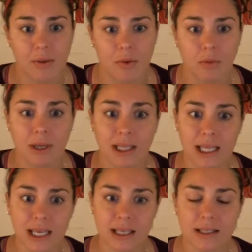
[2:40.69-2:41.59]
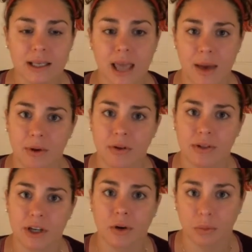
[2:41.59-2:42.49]
release chemicals
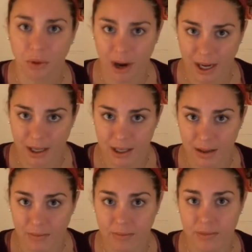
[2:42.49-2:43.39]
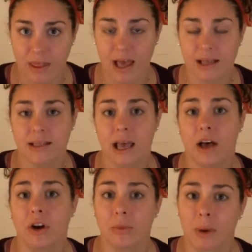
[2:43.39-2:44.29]
in your brain that tell
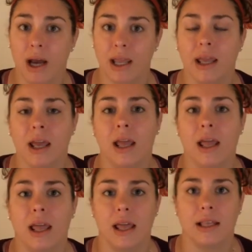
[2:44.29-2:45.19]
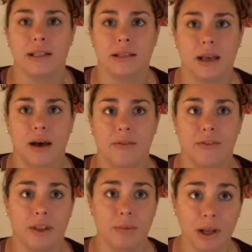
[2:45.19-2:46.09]
your body it's
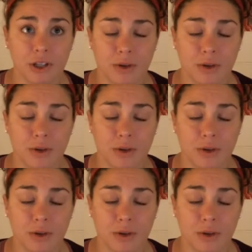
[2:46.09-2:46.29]
feeling pleasure.